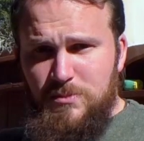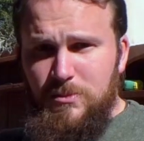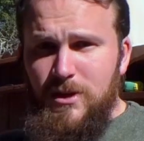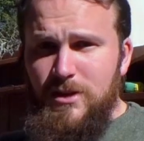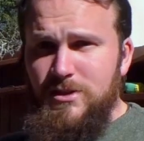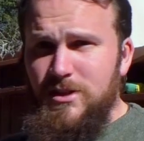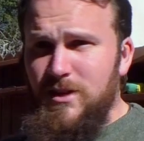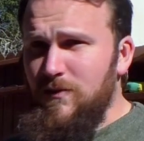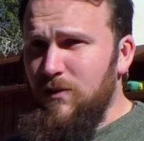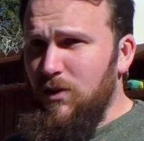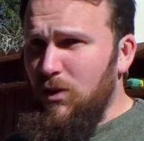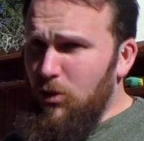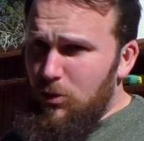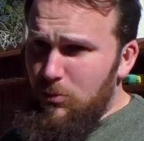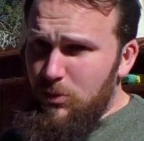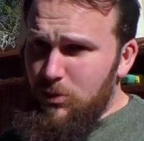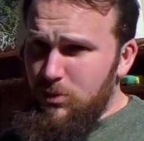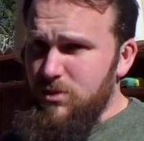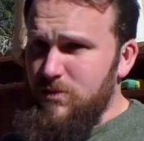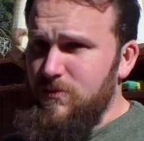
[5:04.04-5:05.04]
press, I have
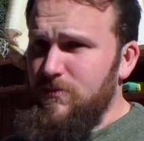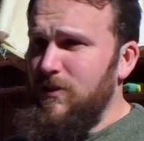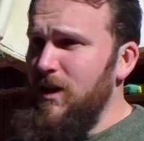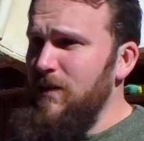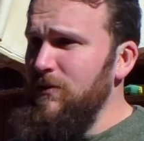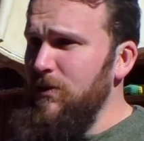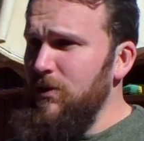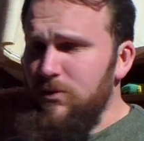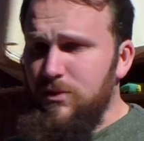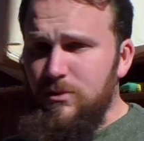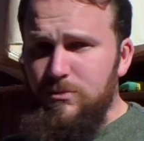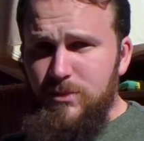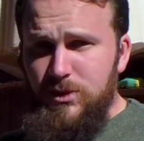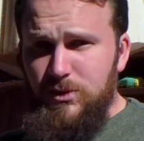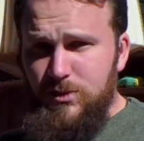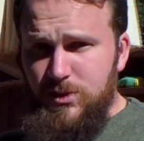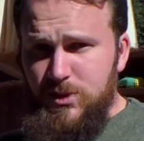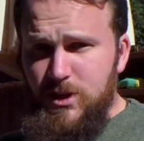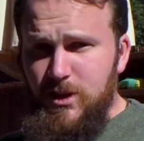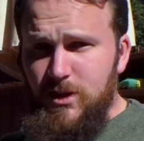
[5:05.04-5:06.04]
almost 500
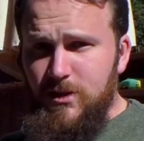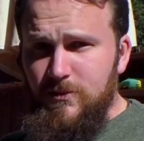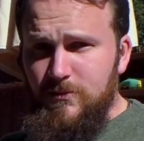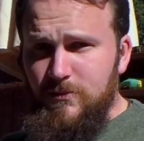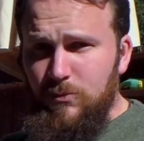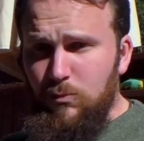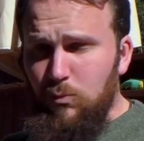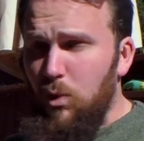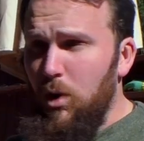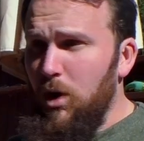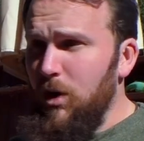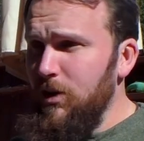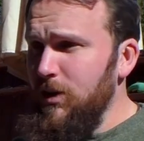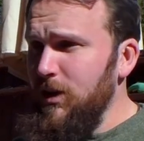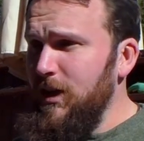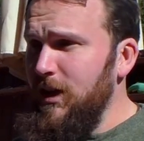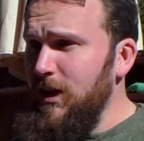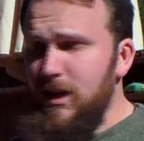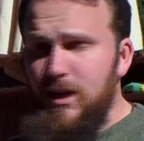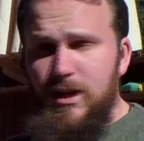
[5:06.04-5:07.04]
mils of water
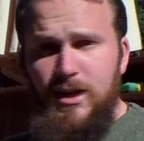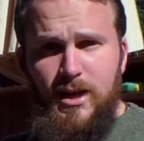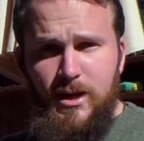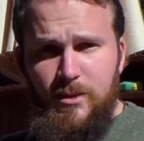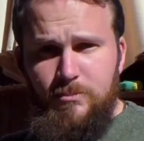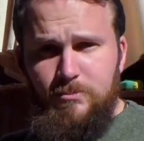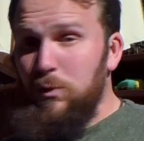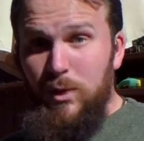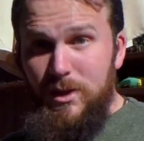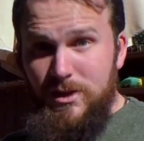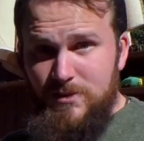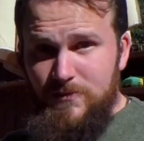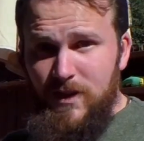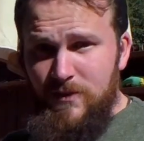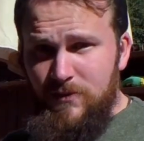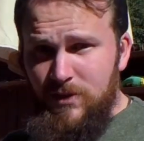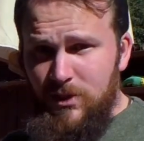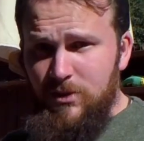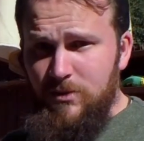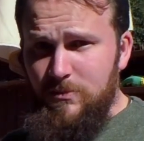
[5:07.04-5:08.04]
heating up. It was
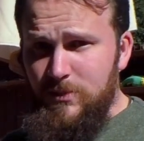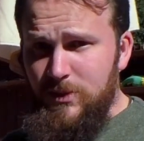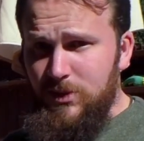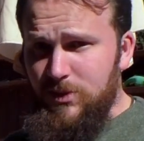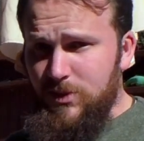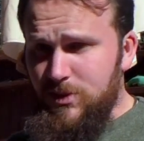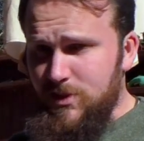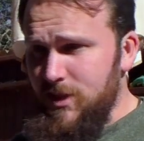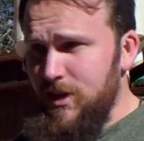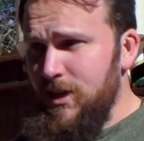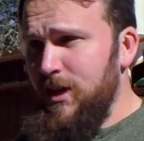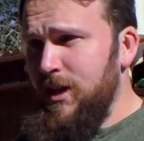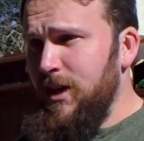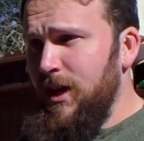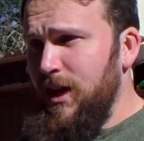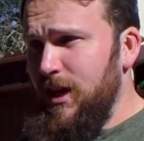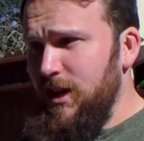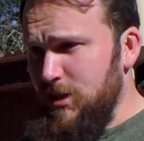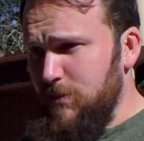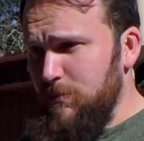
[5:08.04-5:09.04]
500 mils.
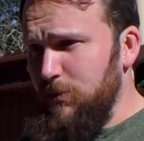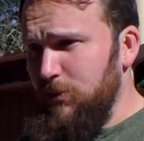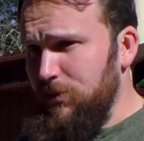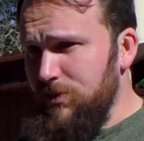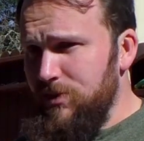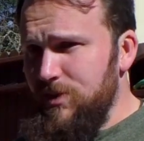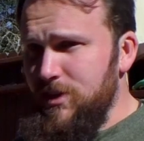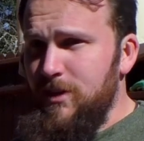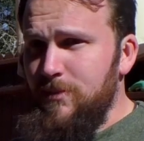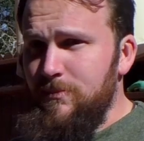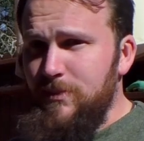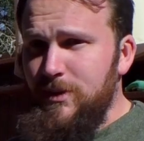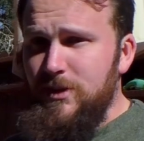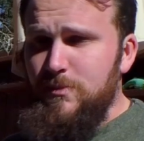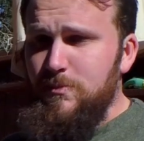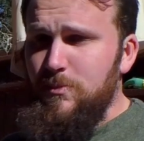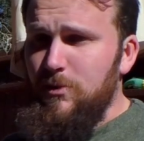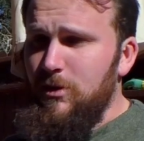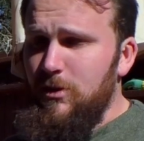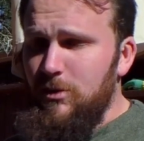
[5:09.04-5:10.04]
I spilt some. It's
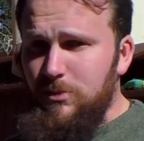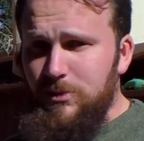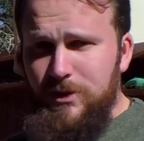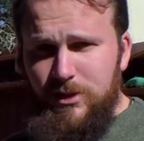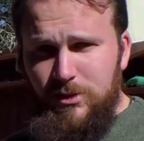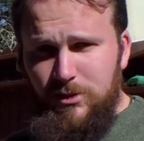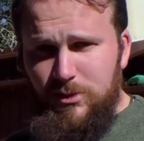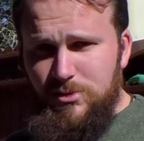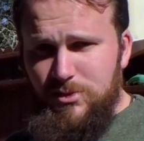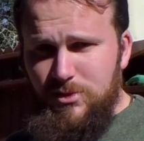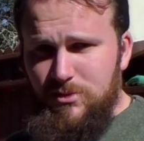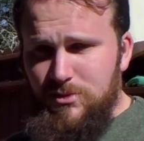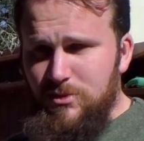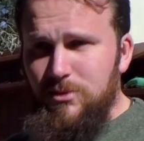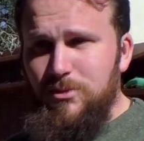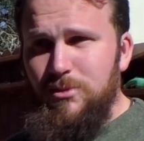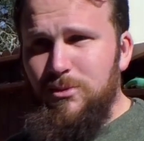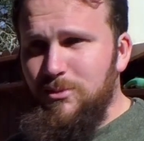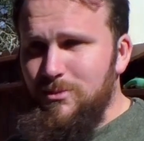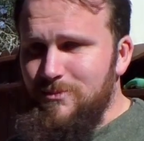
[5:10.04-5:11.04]
probably closer
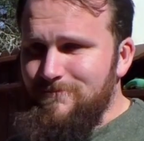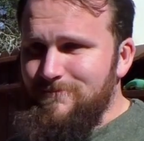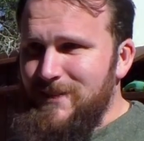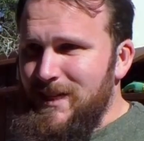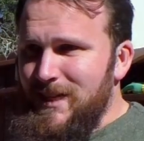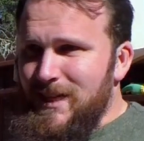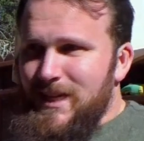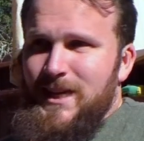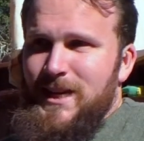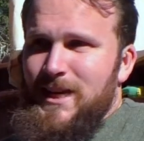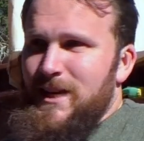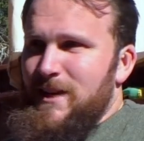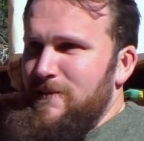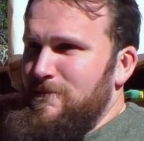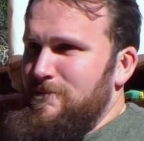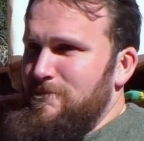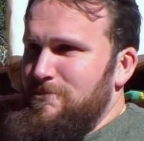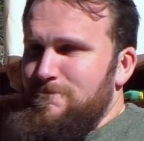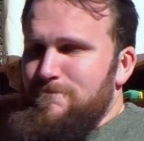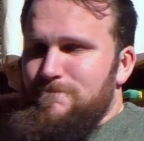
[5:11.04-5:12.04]
to
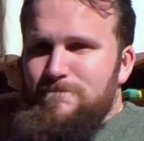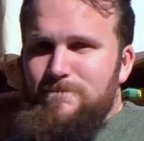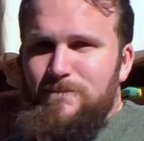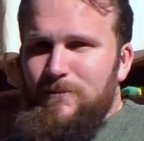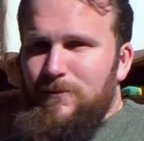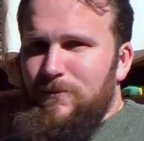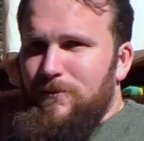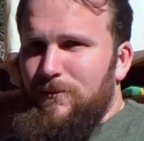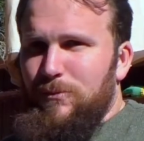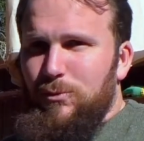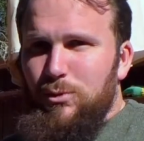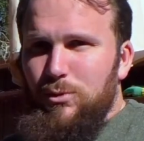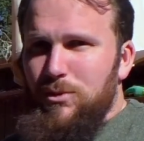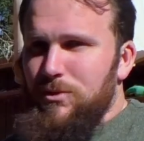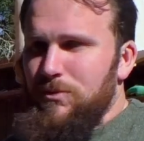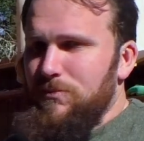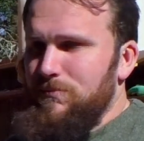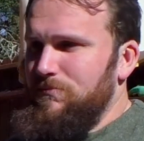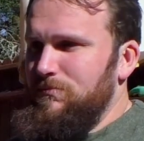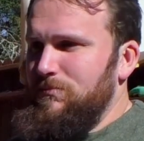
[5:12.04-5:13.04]

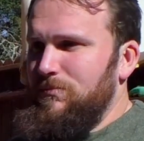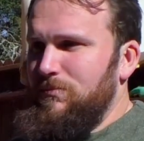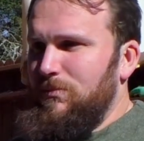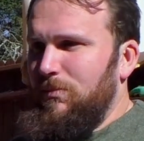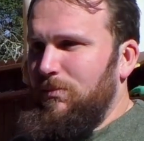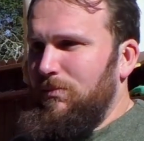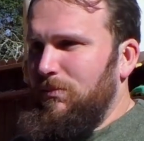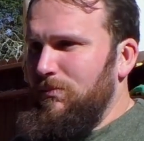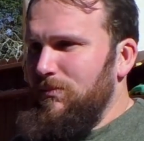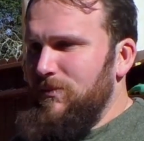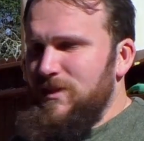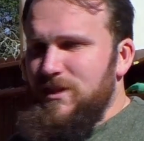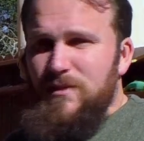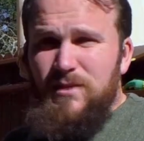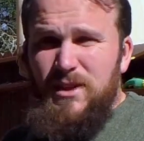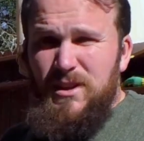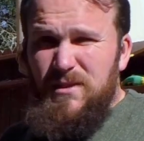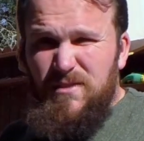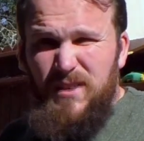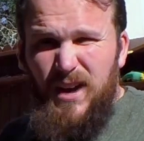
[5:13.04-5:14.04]

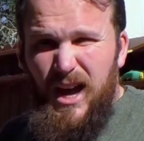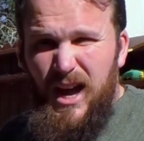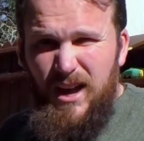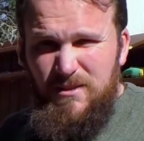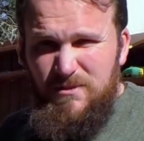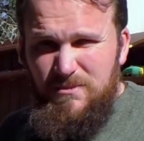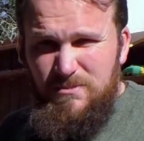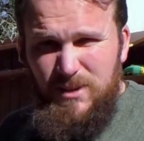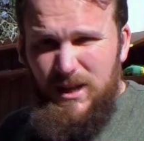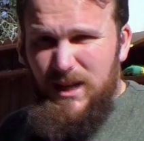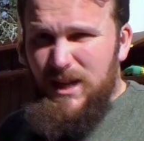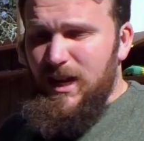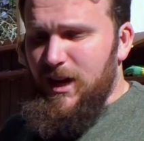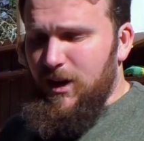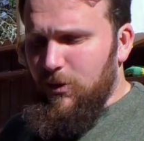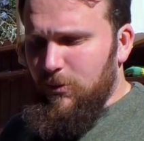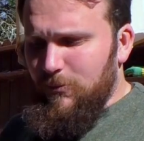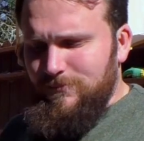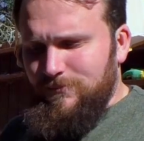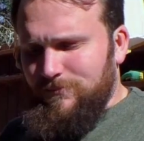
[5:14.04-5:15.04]
475 by
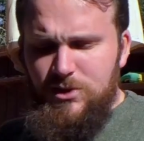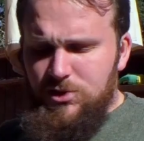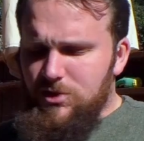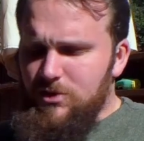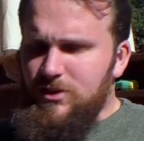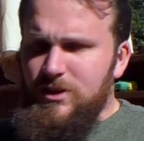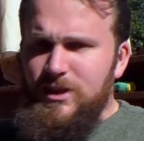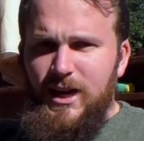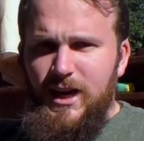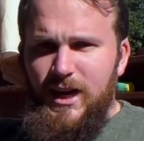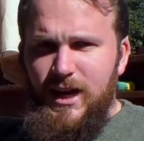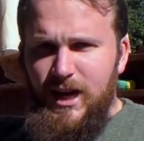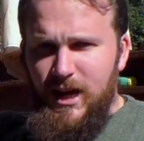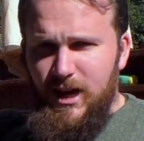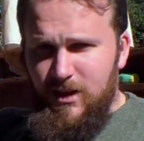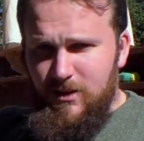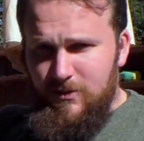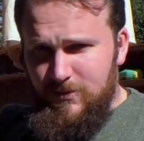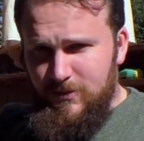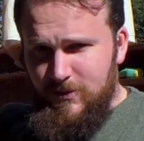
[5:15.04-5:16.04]
now. Additionally, I
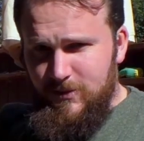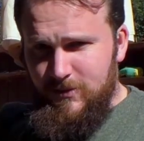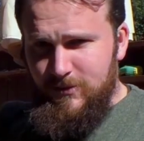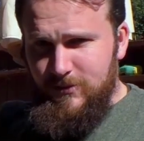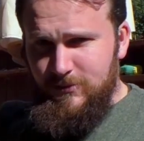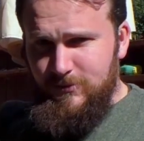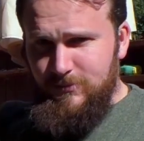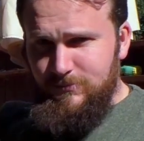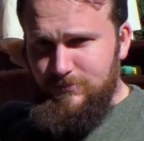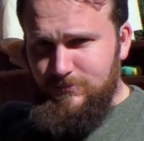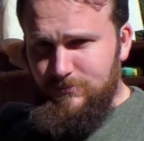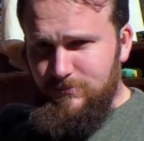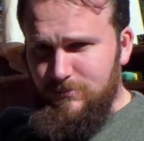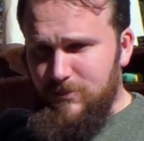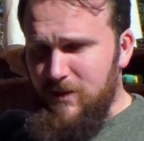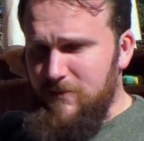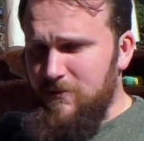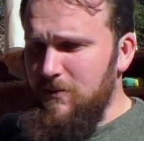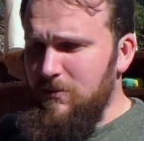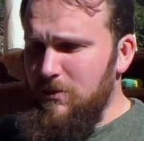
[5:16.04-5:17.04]
have
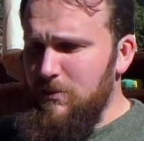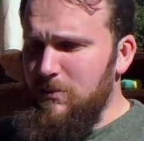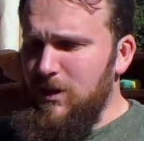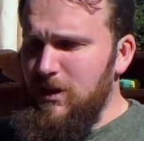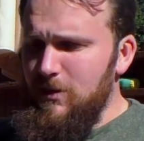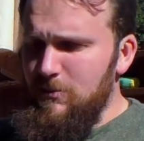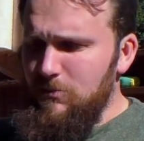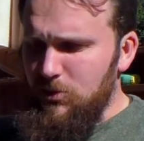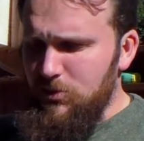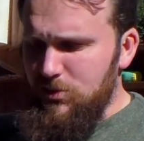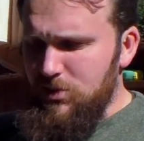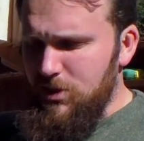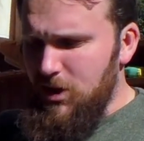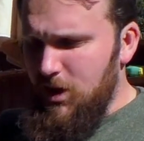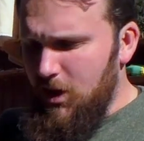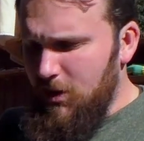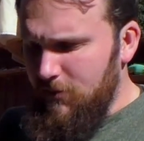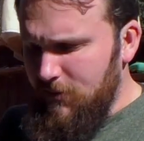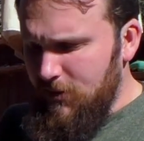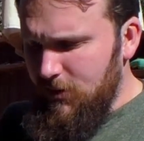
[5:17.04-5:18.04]
my favorite medium roast
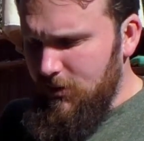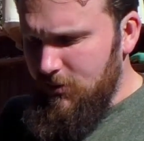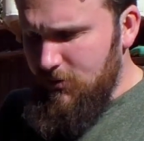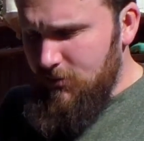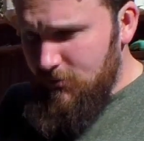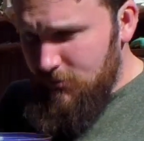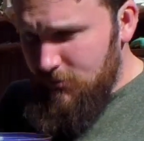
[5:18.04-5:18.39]
coffee